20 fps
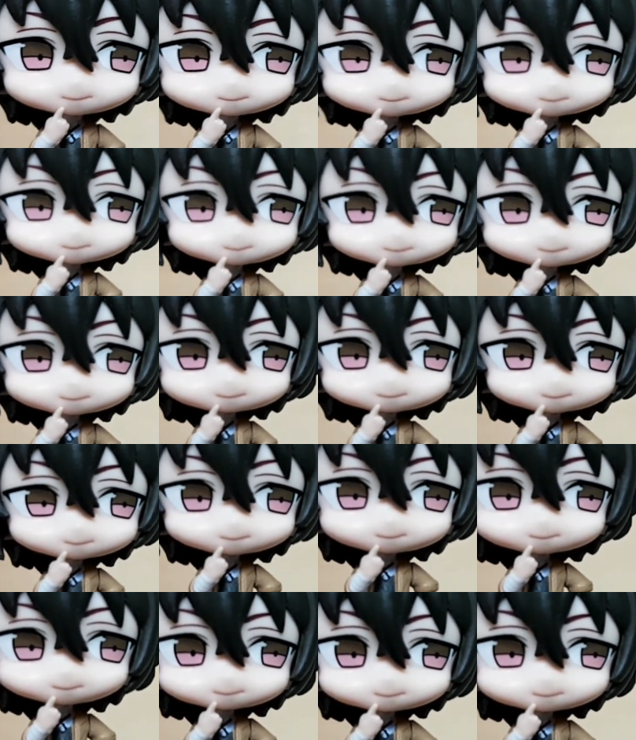
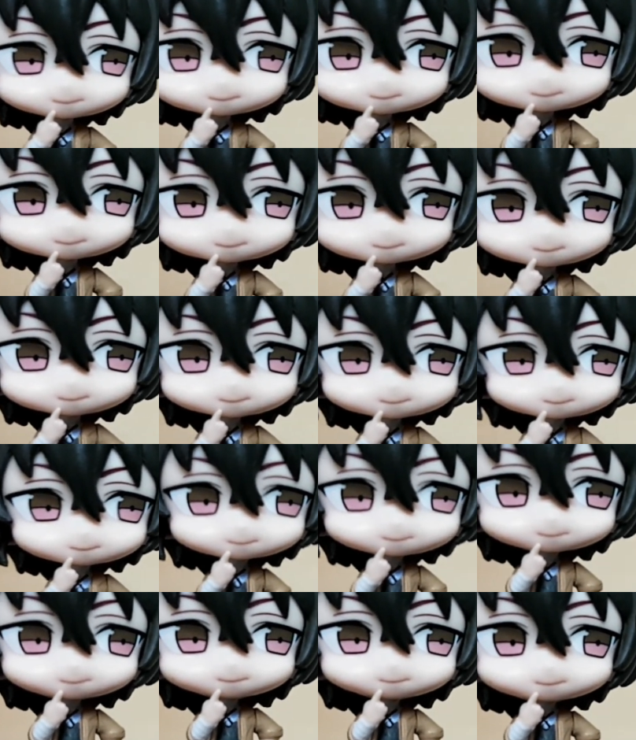generally manga
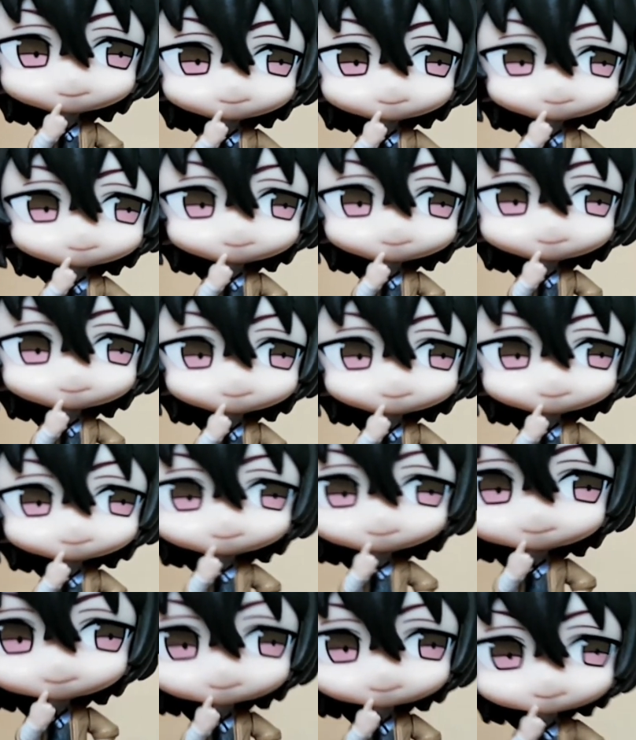style oriented
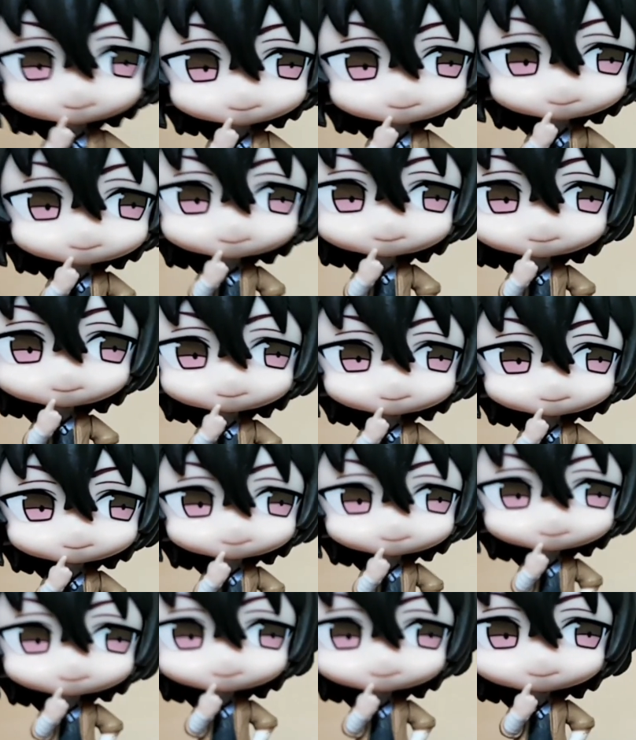in the
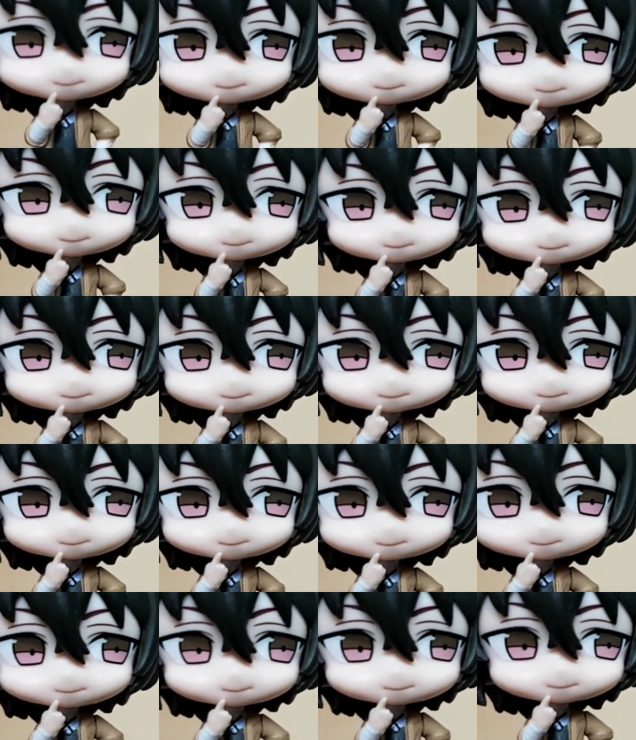material that they
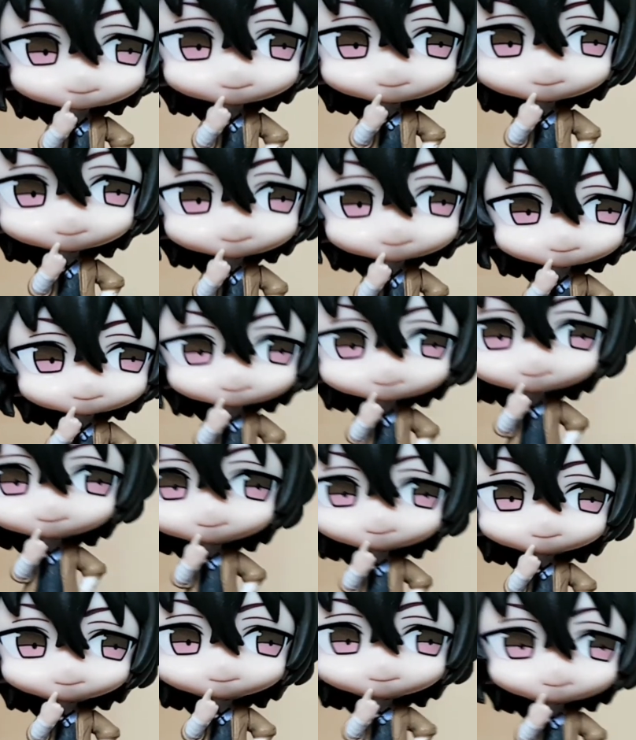accept.
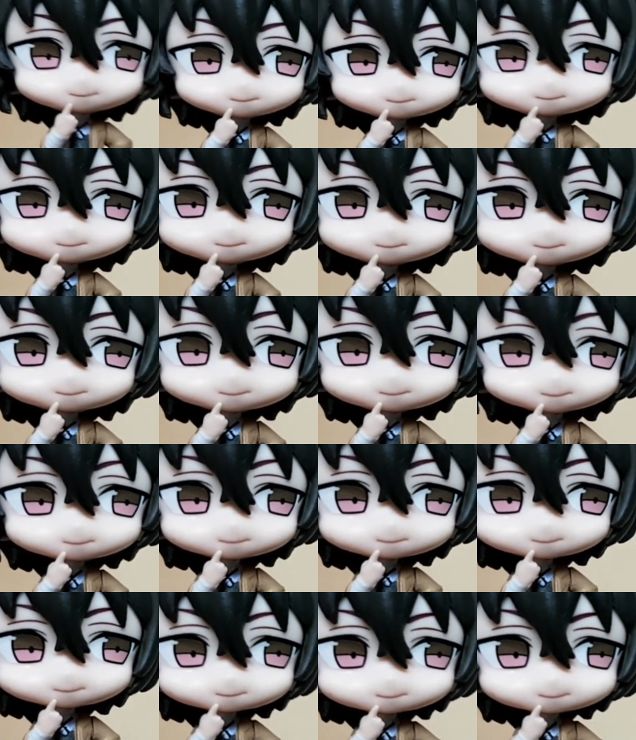That is not true
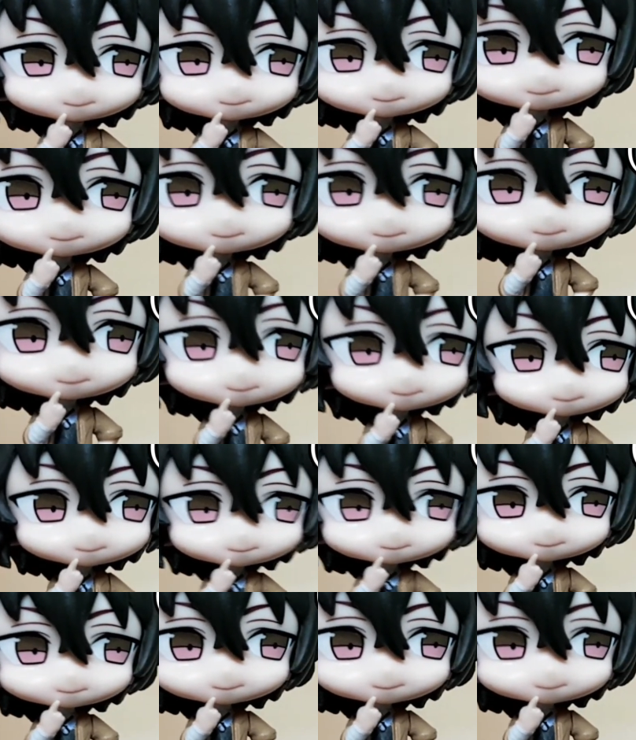for
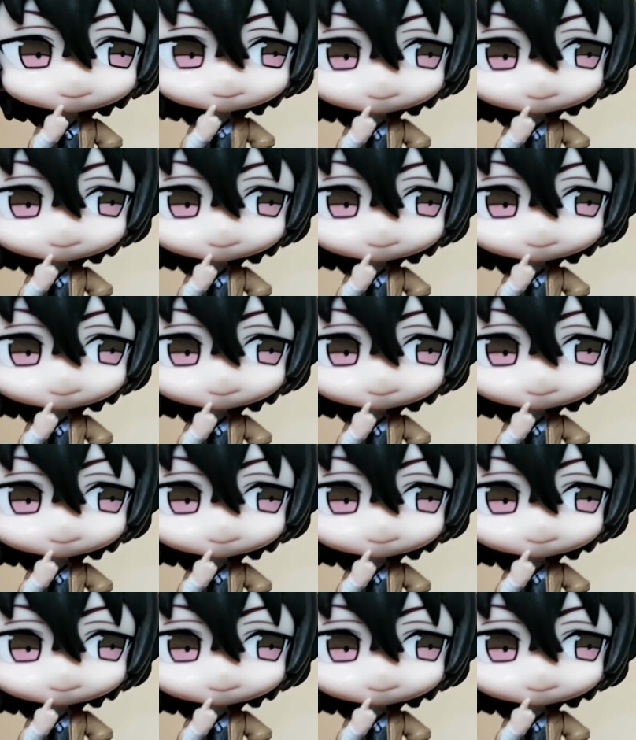all of